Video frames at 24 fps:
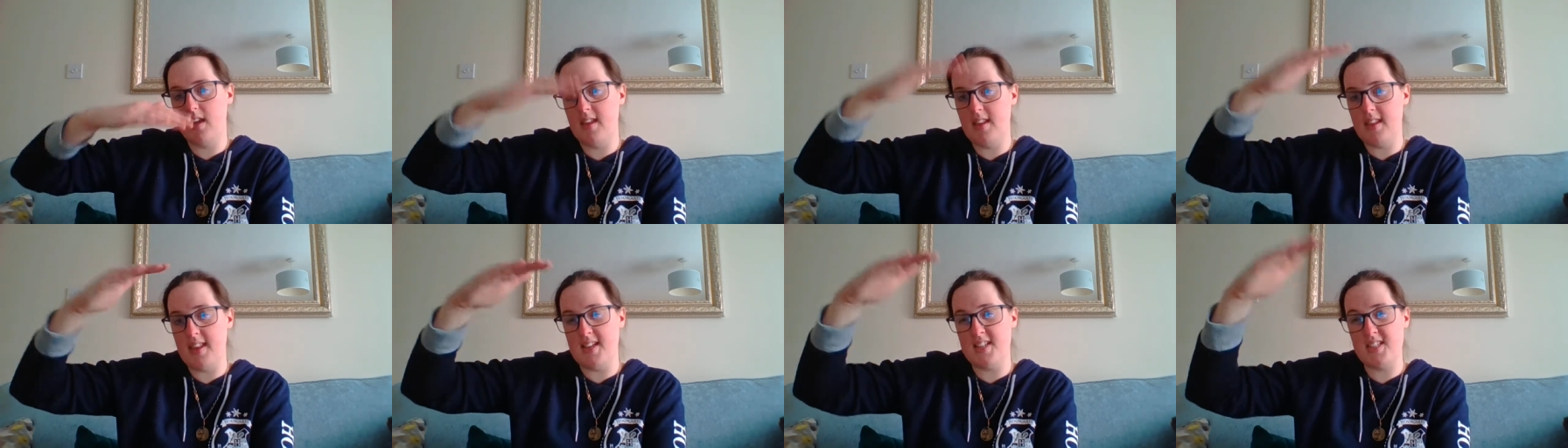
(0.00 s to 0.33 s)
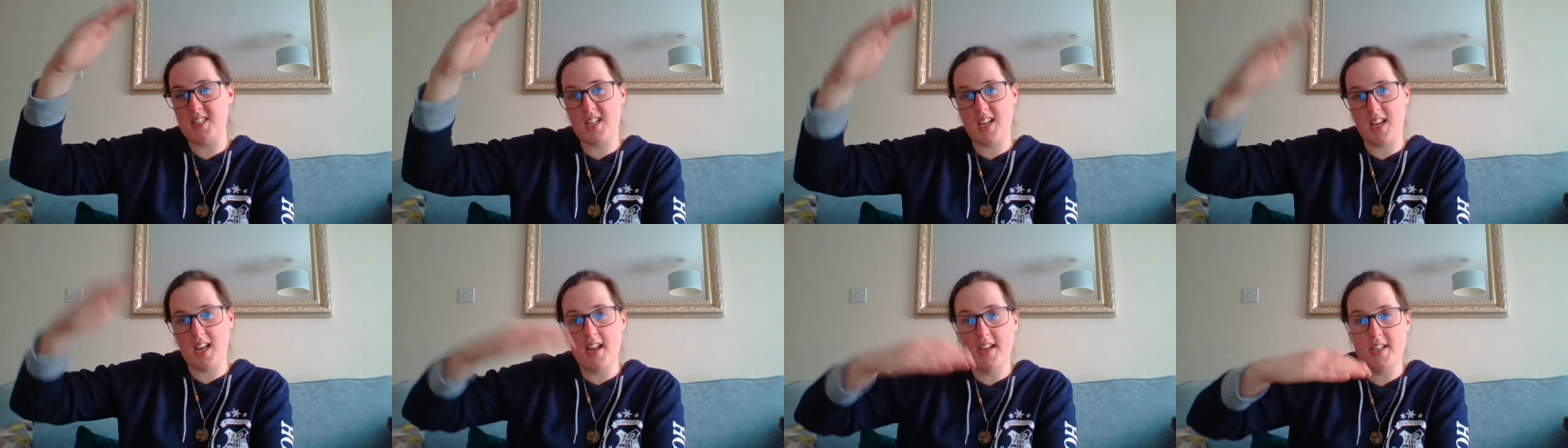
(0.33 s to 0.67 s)
there's
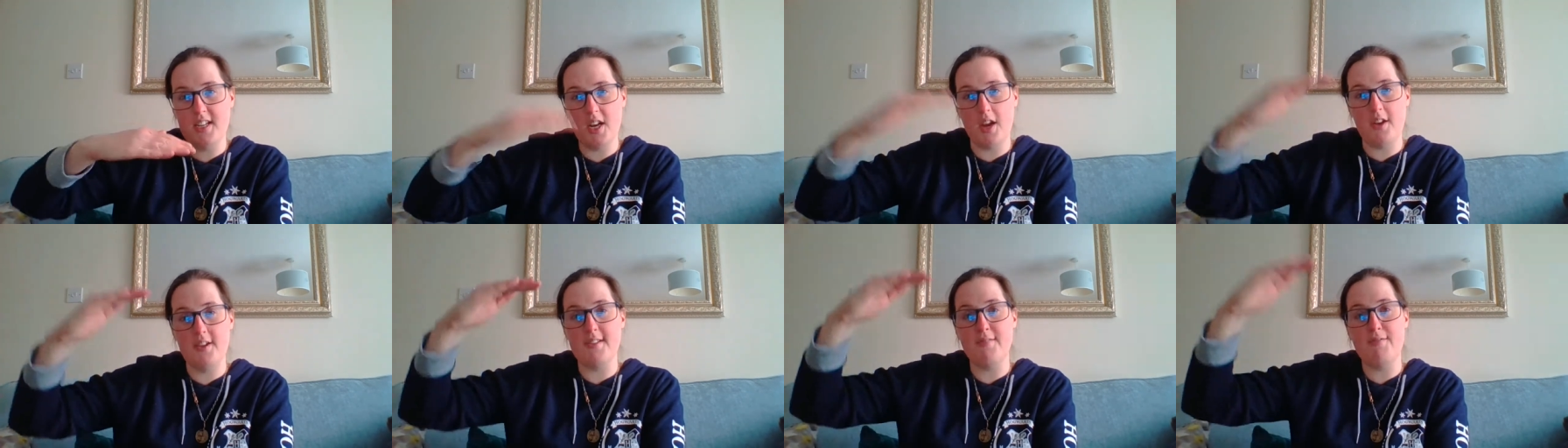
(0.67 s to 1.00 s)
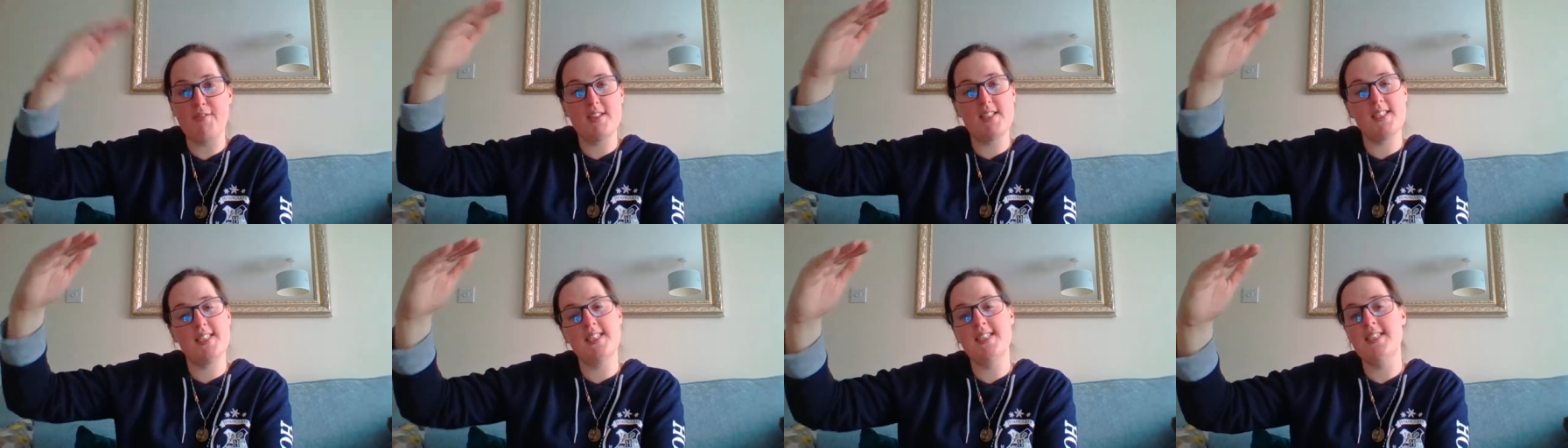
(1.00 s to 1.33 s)
uh, you know
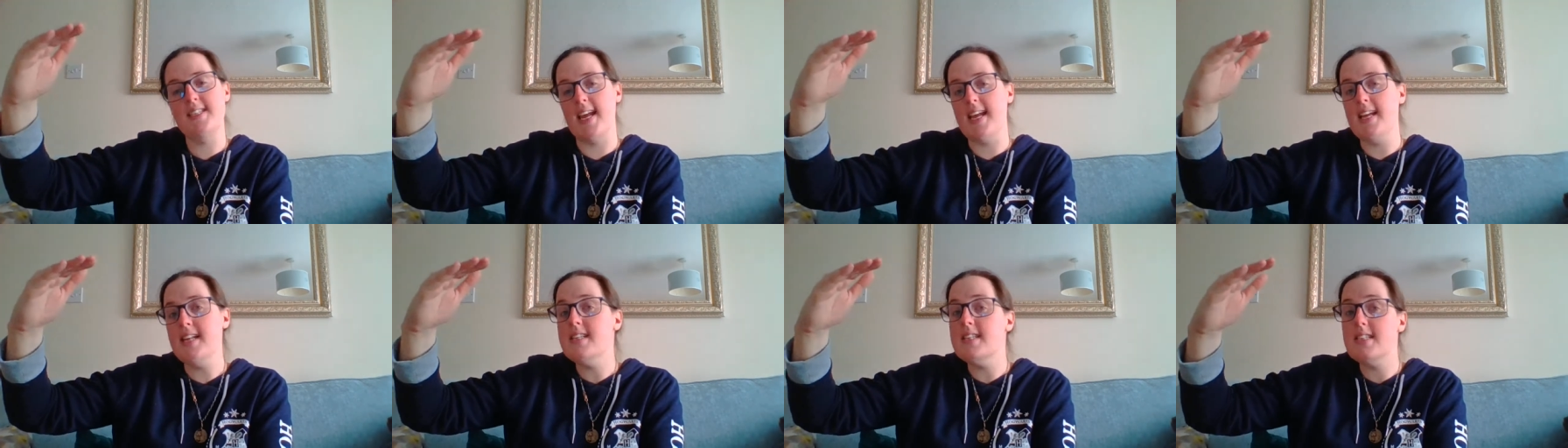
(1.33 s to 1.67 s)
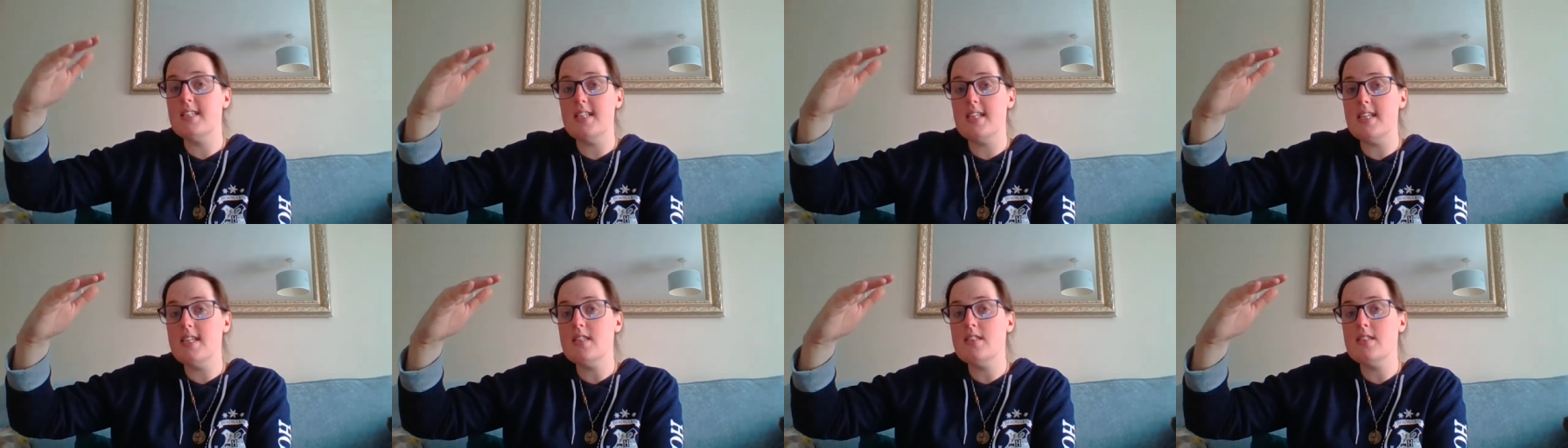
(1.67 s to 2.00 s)
different
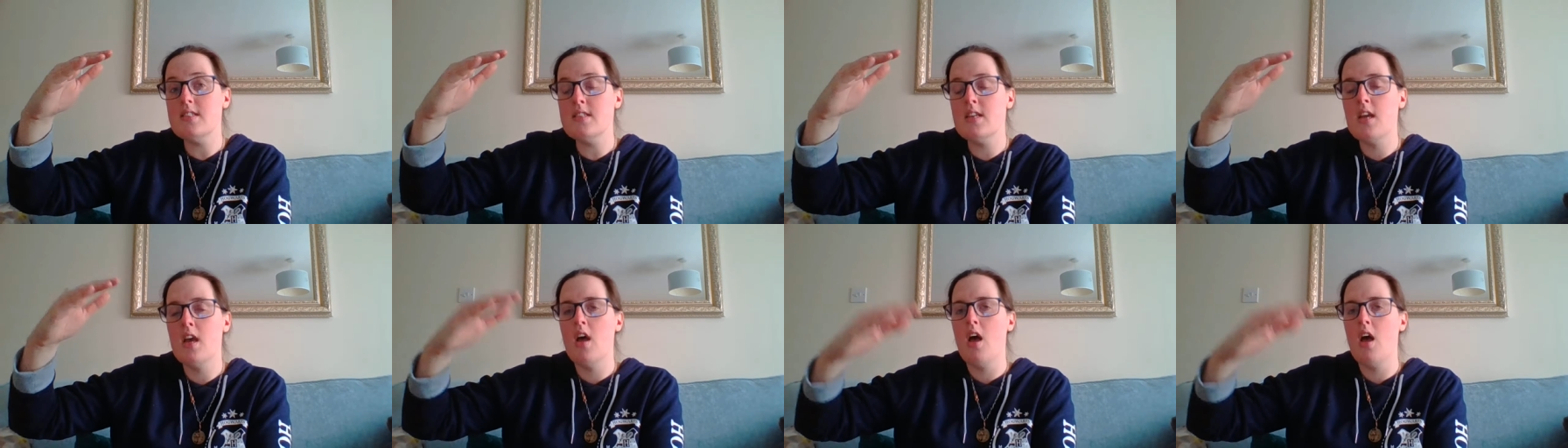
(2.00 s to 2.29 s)
statuses